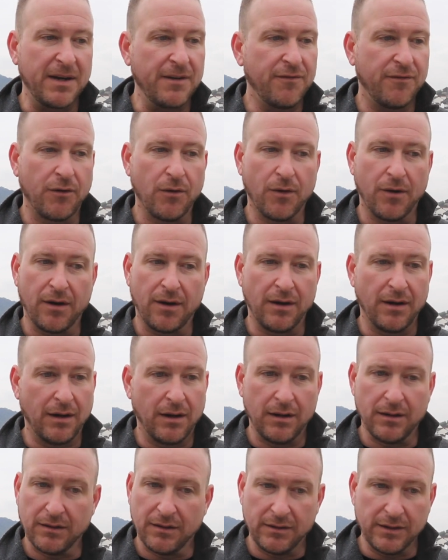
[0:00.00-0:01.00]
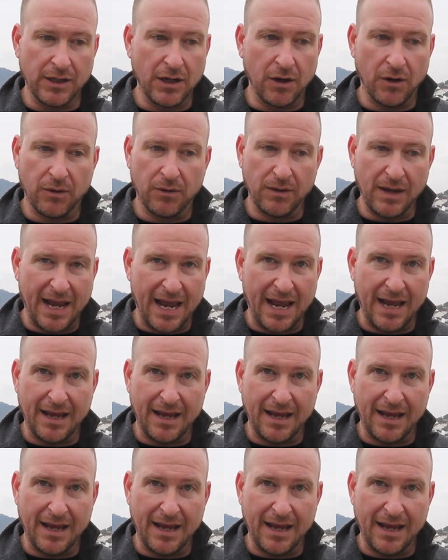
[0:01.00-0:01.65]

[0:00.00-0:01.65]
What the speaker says: me for, you know,